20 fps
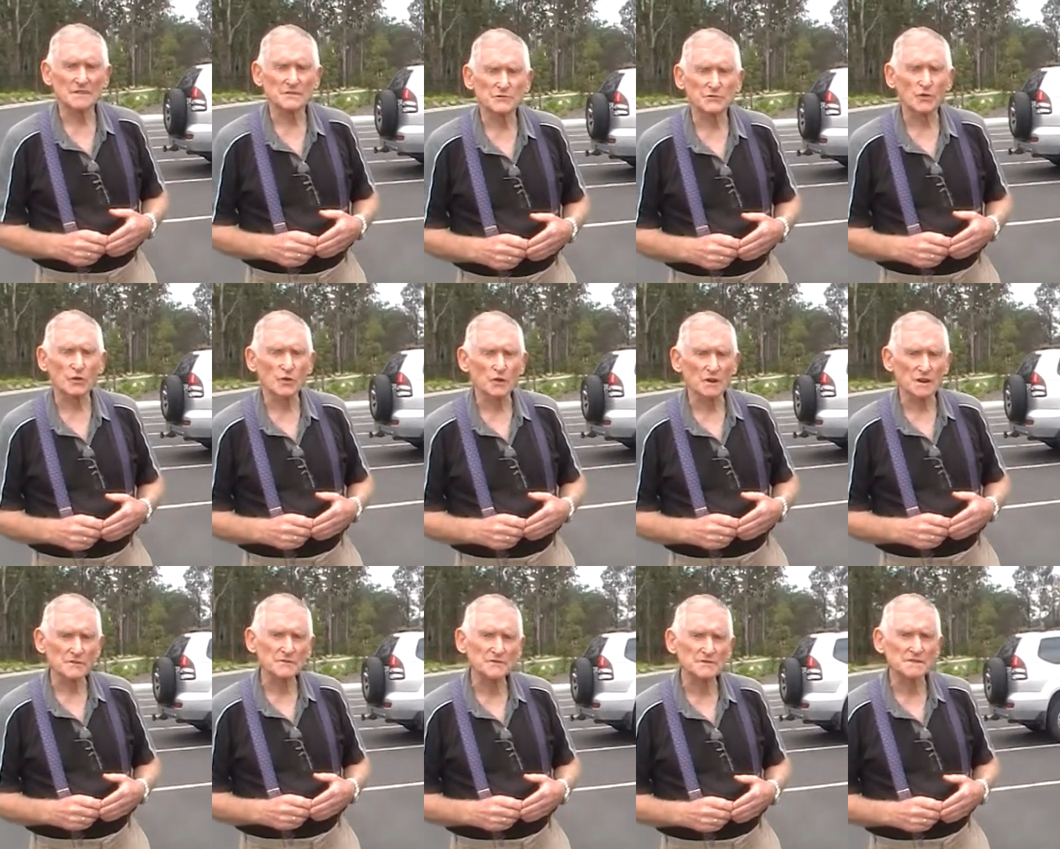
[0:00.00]

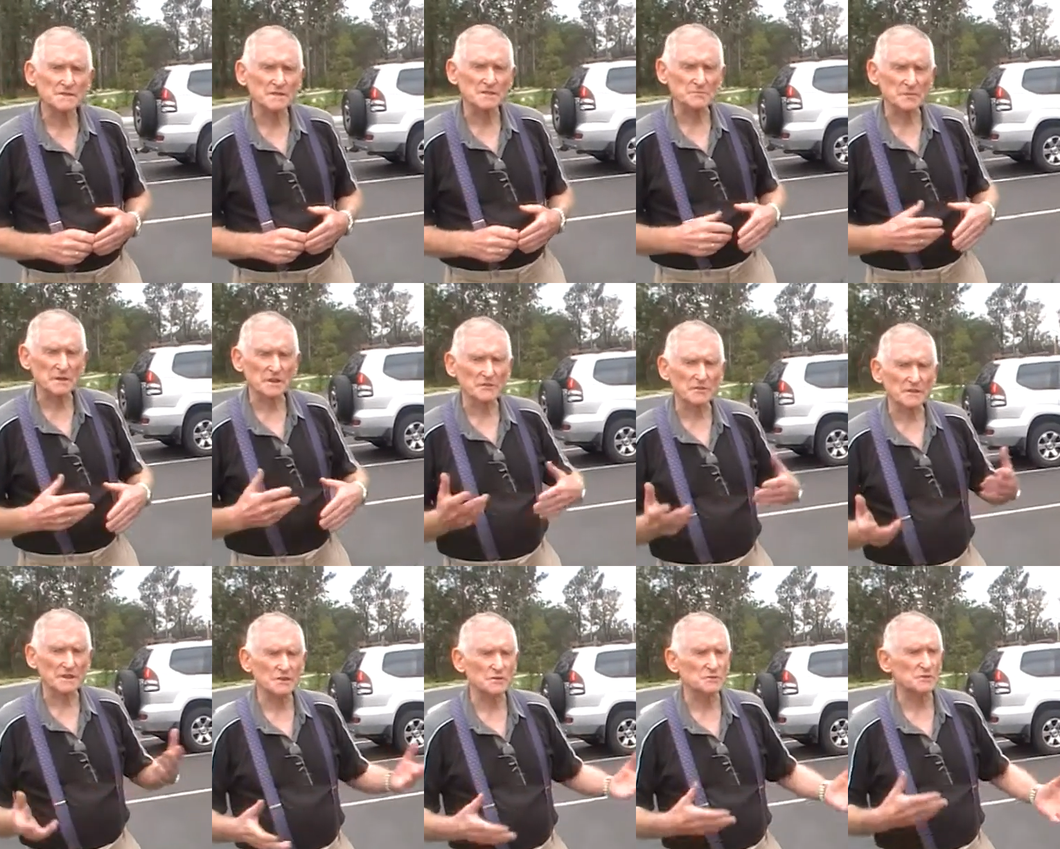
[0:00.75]
forklift. It's been
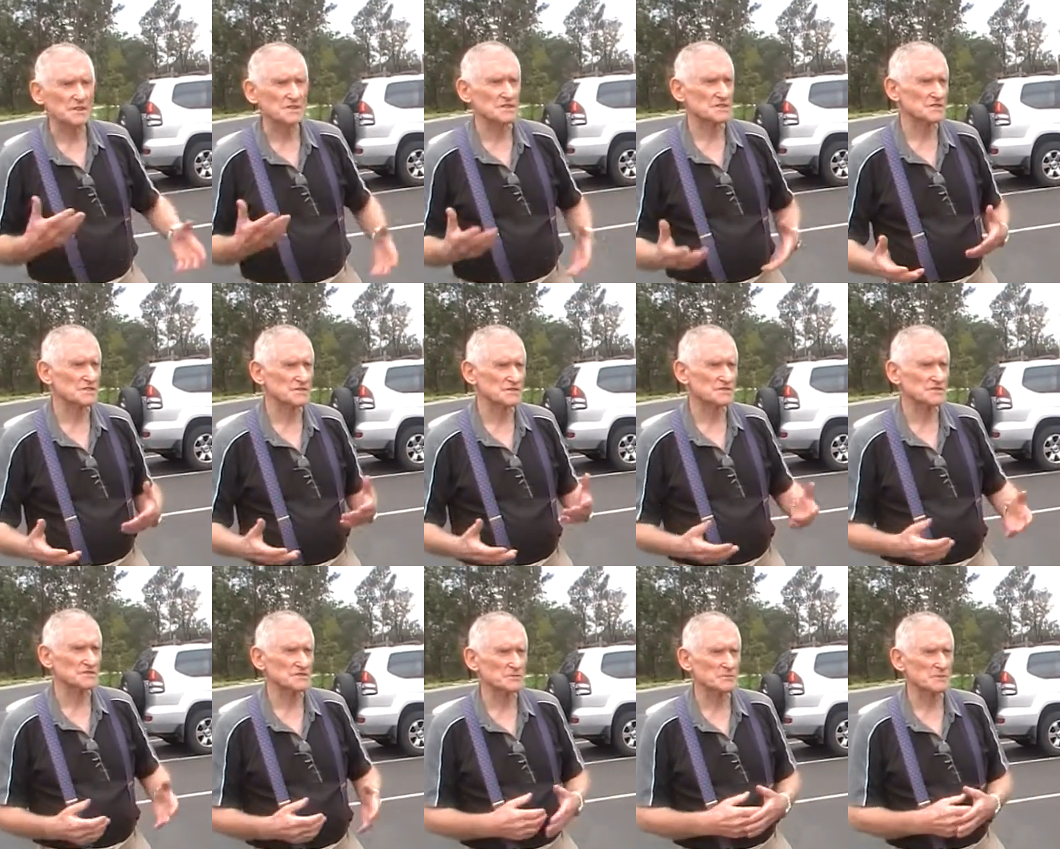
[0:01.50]
reconditioned, so
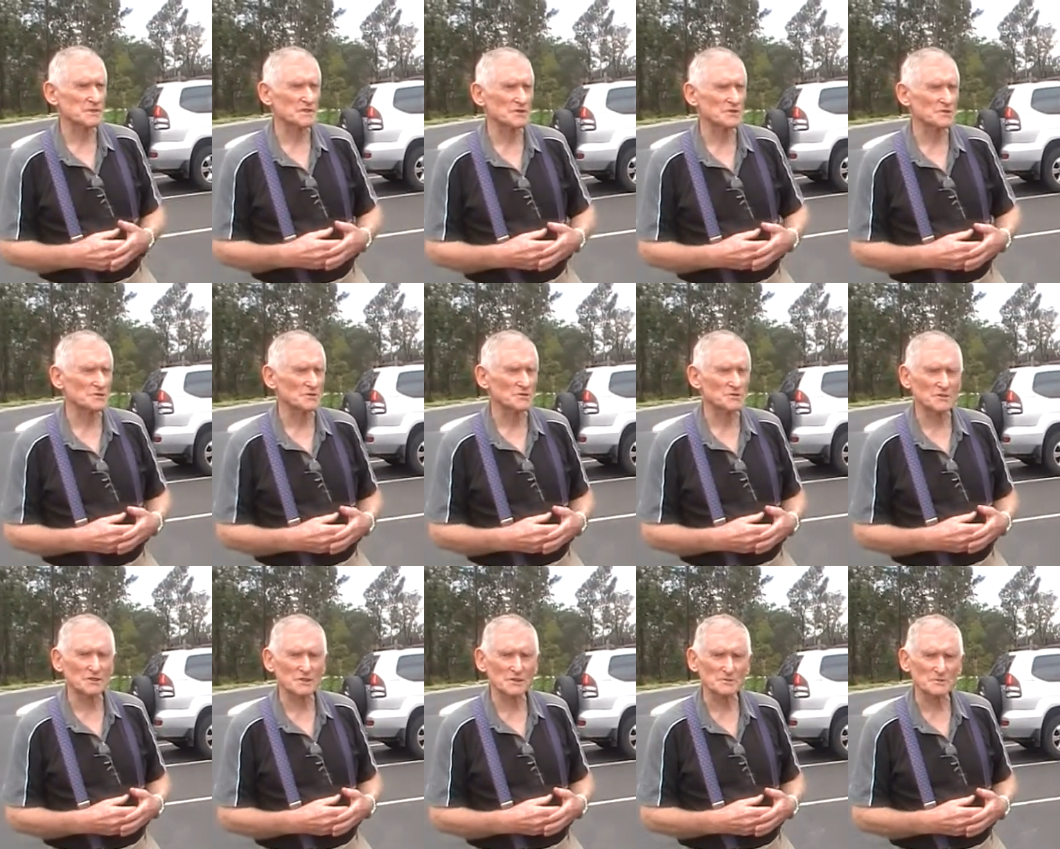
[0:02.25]
it's a pretty good,
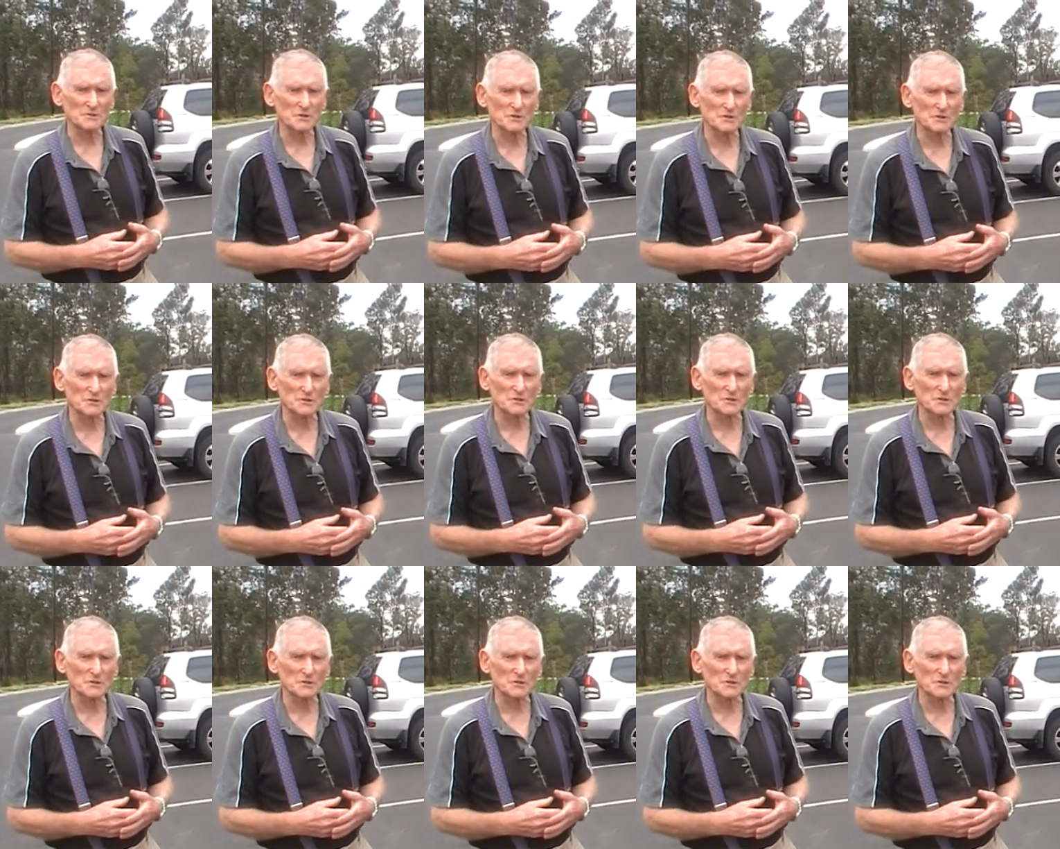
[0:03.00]
uh, pretty good